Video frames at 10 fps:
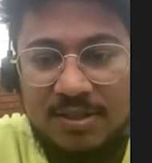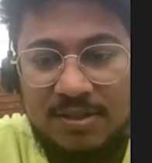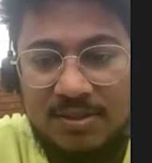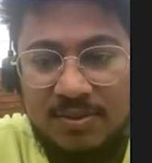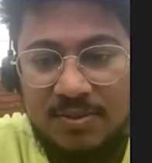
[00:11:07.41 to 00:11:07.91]

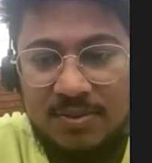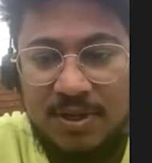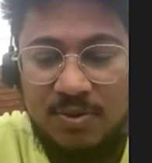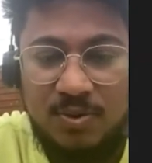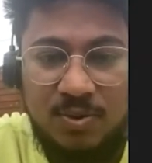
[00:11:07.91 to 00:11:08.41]
so
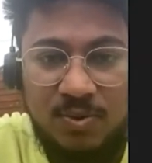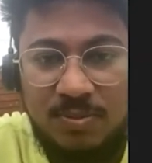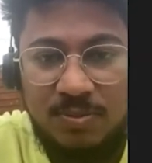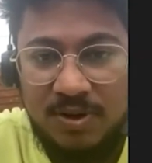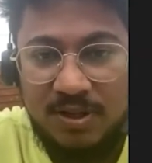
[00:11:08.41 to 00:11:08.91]
I don't
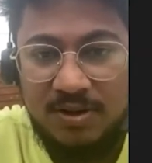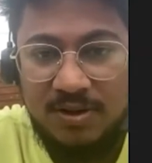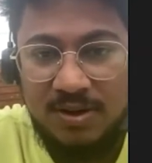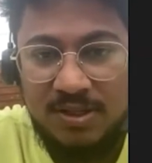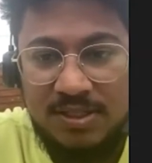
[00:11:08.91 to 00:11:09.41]
know about other
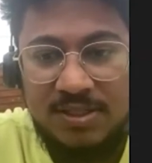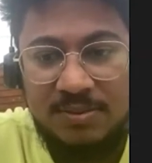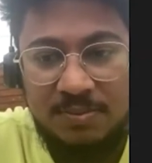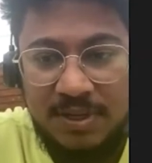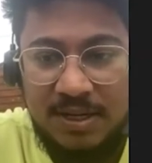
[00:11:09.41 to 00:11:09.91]

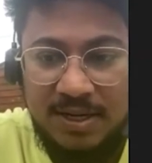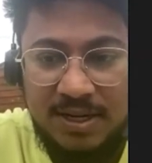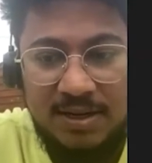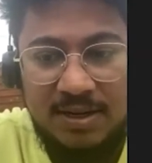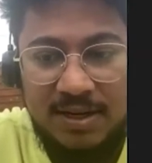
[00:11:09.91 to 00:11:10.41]
colleges, but
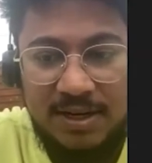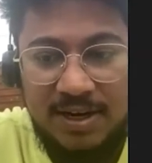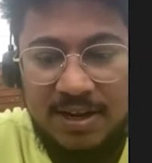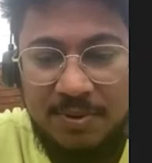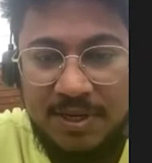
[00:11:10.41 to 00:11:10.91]
yeah,
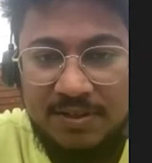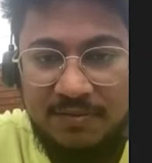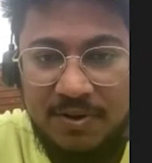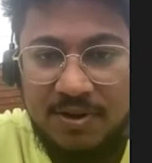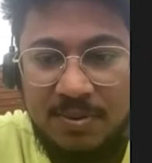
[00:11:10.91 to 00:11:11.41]
in DBS,
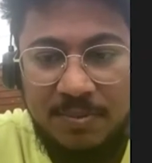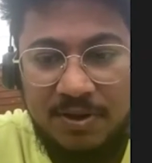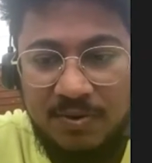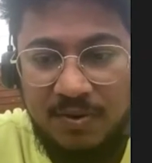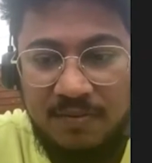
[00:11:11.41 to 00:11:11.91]
if you're
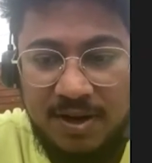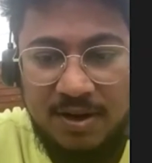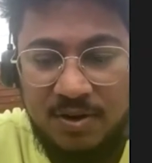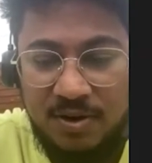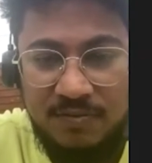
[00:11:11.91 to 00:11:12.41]
coming, you will
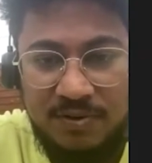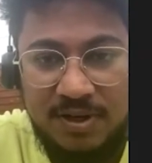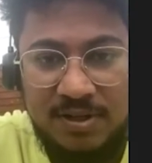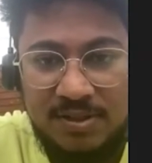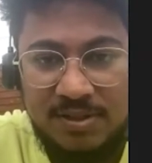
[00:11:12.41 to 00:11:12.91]
find a lot of
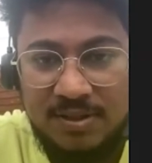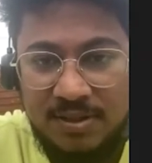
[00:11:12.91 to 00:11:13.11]
Indians.